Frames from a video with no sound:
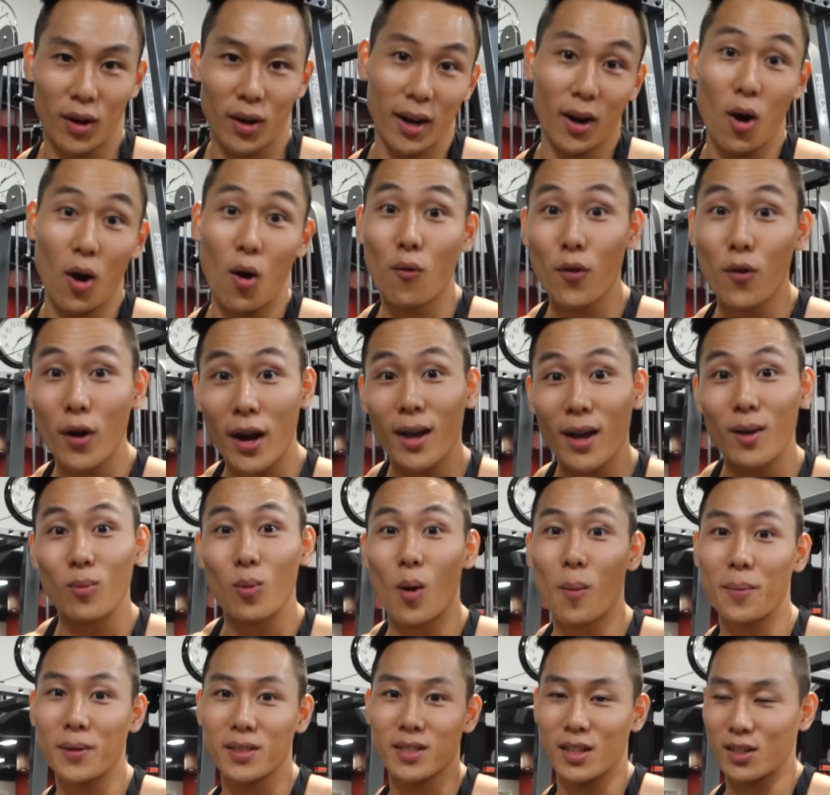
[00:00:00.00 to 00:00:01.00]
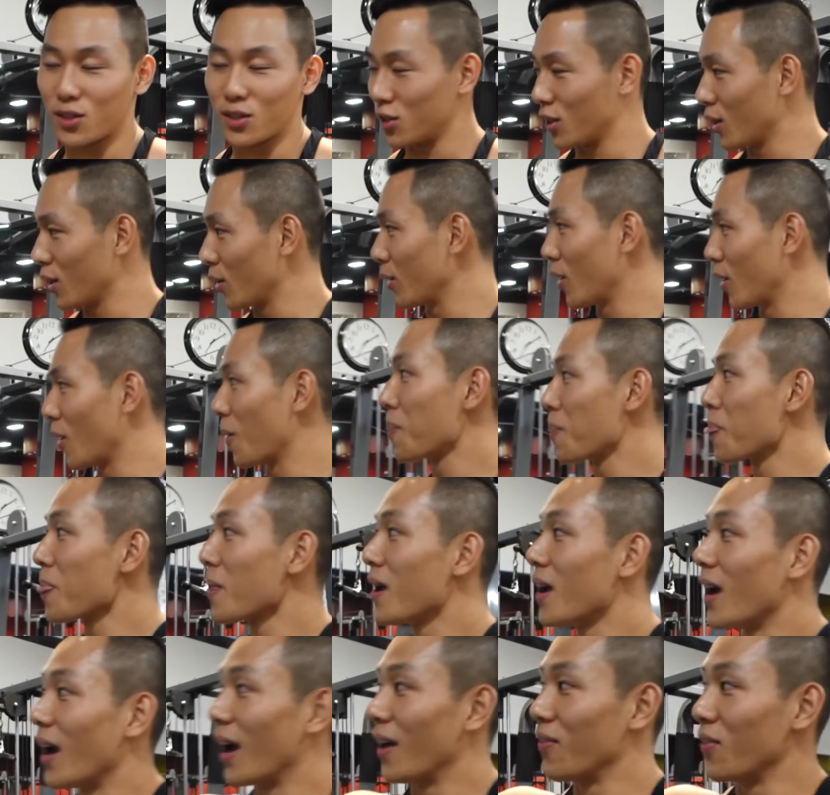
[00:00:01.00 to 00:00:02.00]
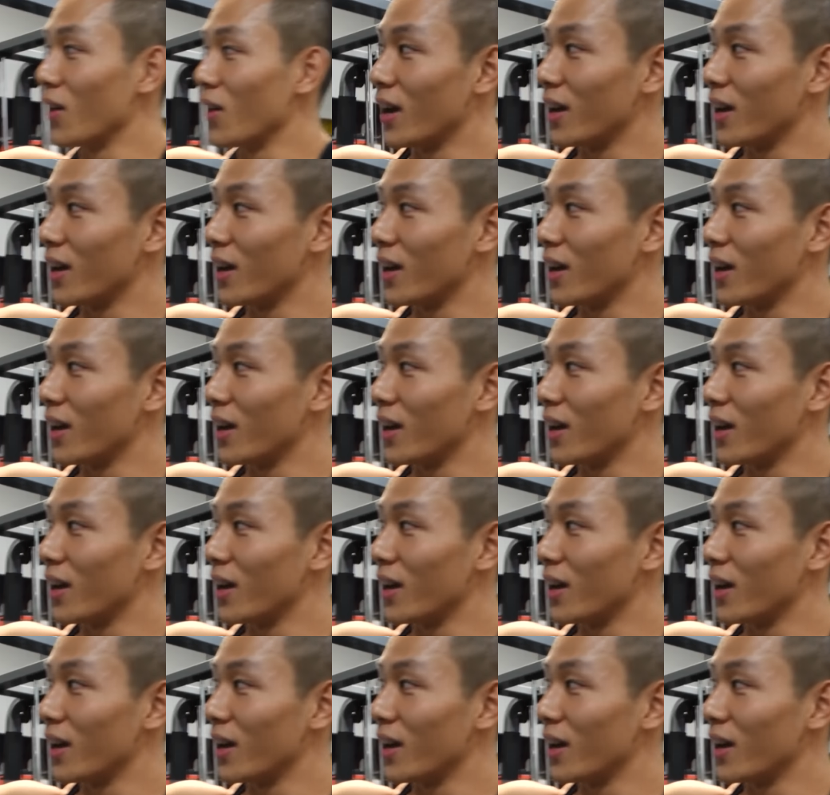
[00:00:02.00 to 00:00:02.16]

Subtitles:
okay, overhead rope extension, there we go. And